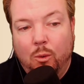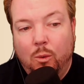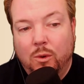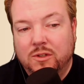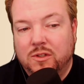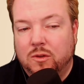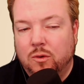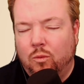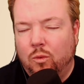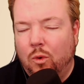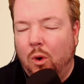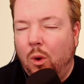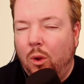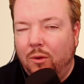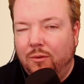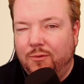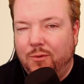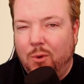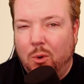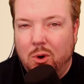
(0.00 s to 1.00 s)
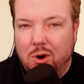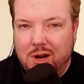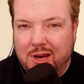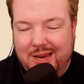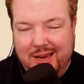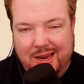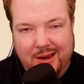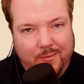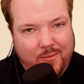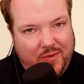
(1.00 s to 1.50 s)
was the roll 4,
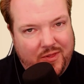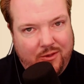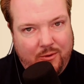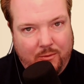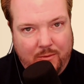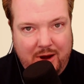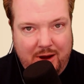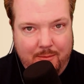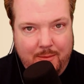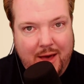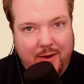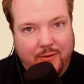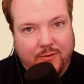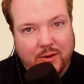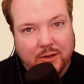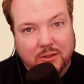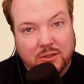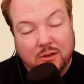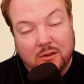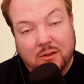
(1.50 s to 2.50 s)
keep 3 method.